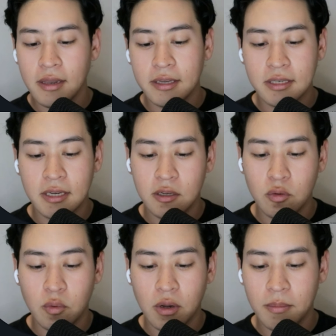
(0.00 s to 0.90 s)
let's say
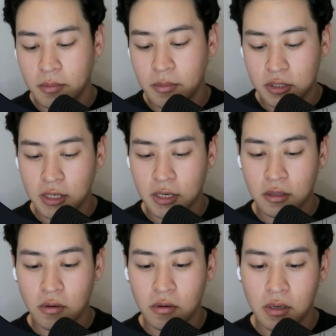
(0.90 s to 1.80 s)
you want to be able to
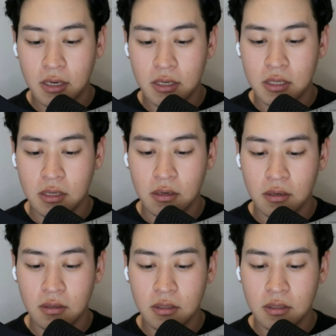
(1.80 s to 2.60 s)
check their LinkedIn